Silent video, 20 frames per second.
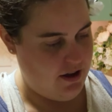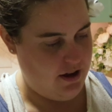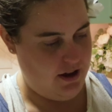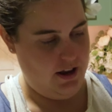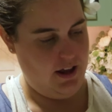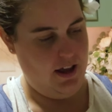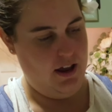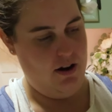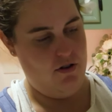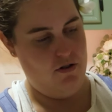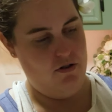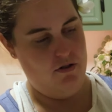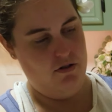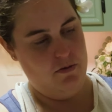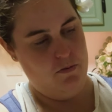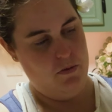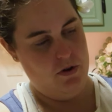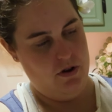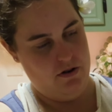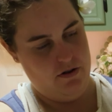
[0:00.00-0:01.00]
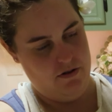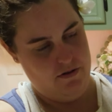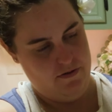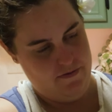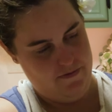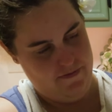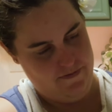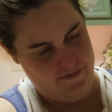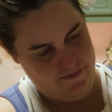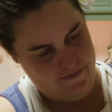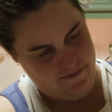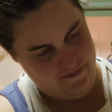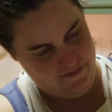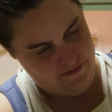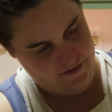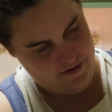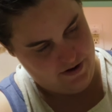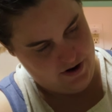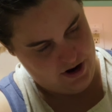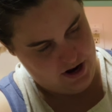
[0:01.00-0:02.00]
Gotta get all the butter.
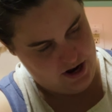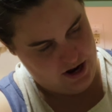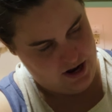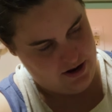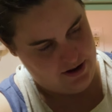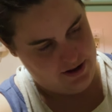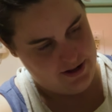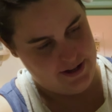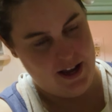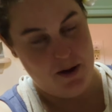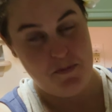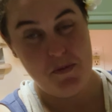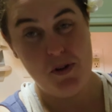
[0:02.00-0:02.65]
See